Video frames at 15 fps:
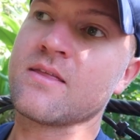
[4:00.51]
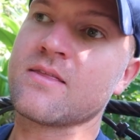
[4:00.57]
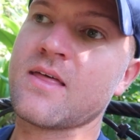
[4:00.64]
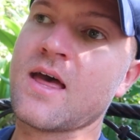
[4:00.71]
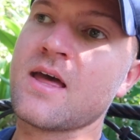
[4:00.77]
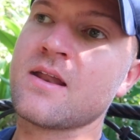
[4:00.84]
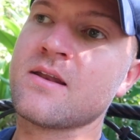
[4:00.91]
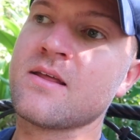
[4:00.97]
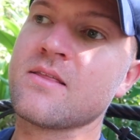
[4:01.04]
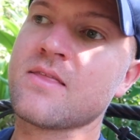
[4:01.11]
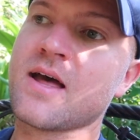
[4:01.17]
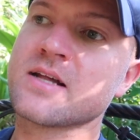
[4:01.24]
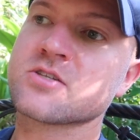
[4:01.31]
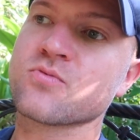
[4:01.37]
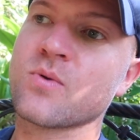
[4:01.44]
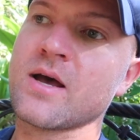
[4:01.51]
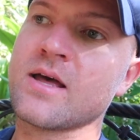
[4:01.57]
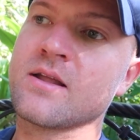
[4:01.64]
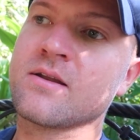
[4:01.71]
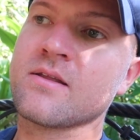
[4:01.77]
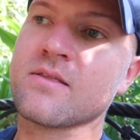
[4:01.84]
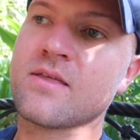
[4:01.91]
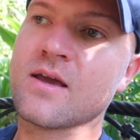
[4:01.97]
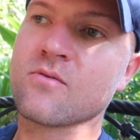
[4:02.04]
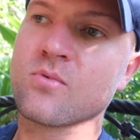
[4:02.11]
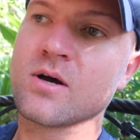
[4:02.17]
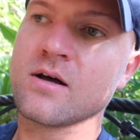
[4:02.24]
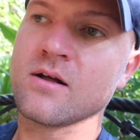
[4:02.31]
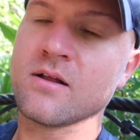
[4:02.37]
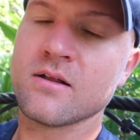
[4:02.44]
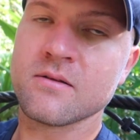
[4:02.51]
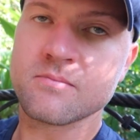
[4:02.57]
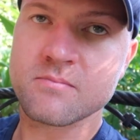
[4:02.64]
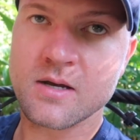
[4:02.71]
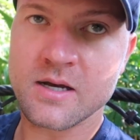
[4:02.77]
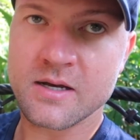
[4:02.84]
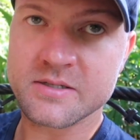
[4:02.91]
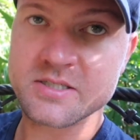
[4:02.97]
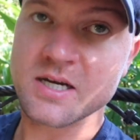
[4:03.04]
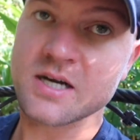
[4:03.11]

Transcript: then that's when they will uh,